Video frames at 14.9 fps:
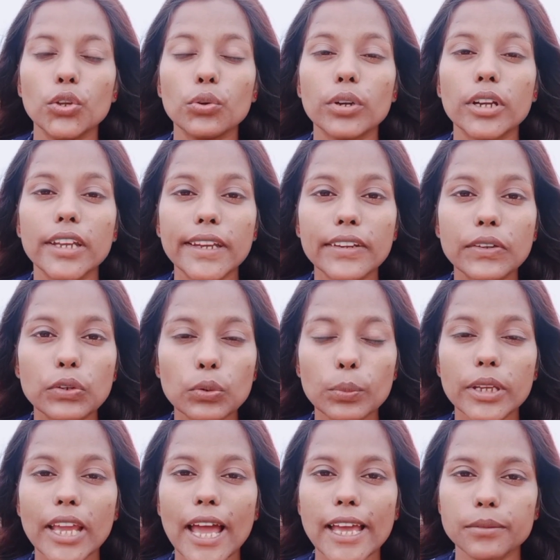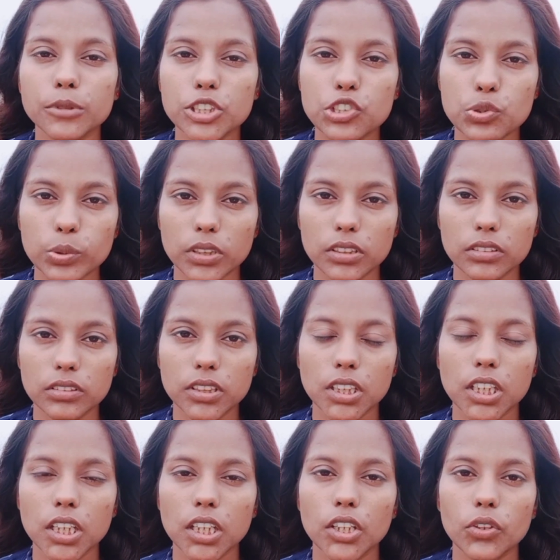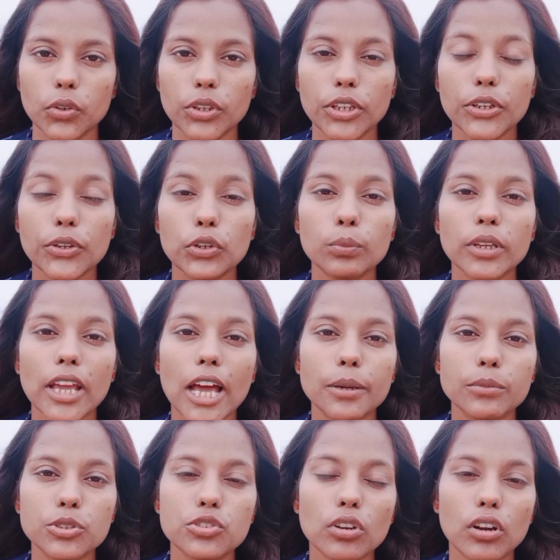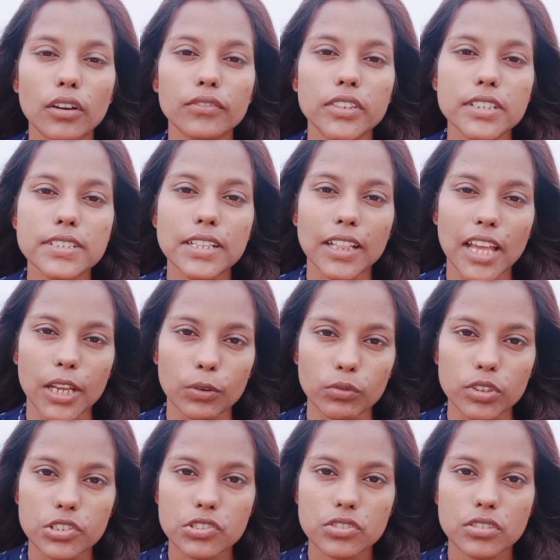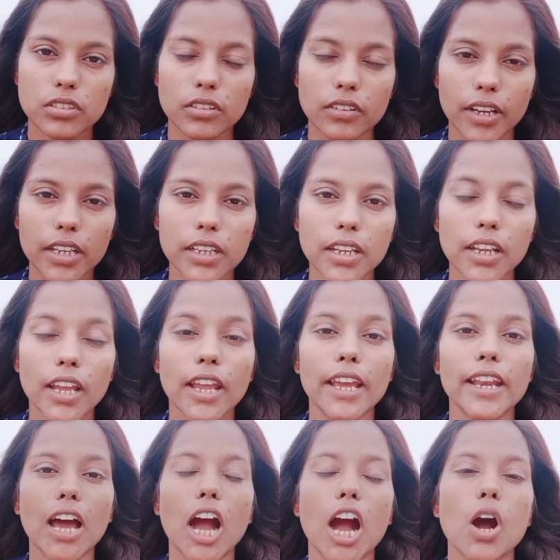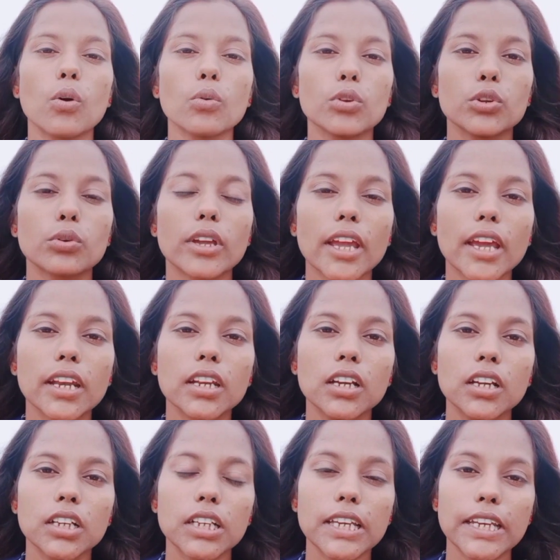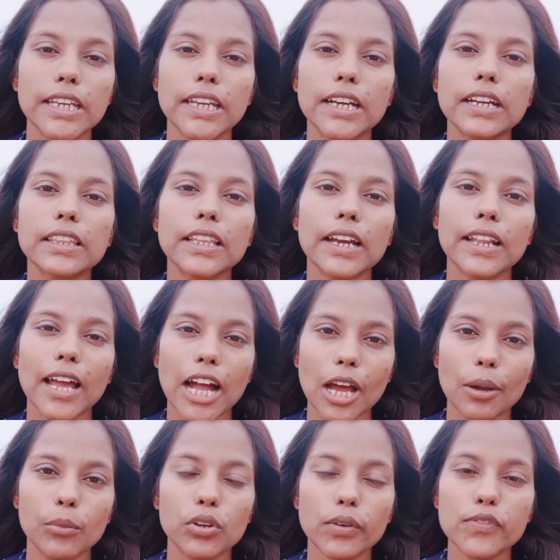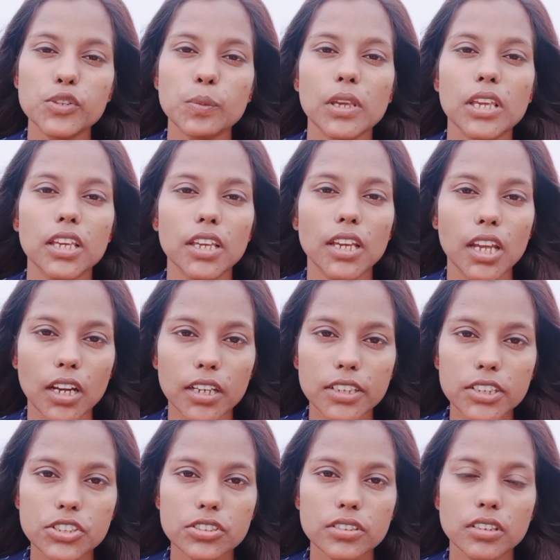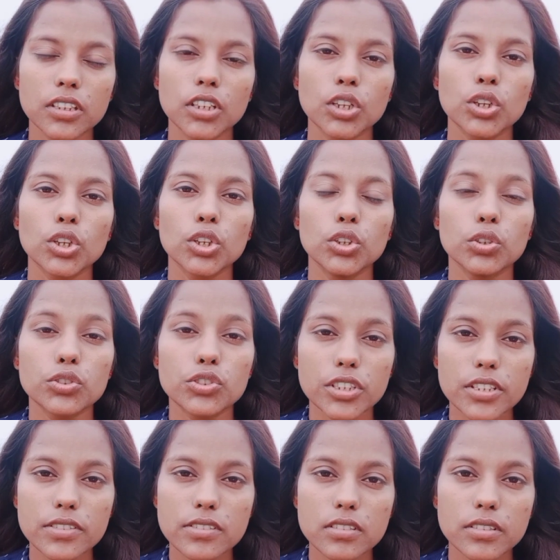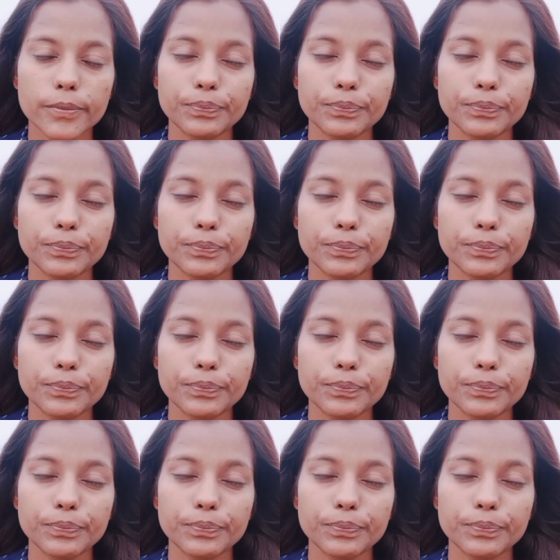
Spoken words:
need to be habitual. You need to be habitual of this language, right? And how you can create that habit of speaking English? You just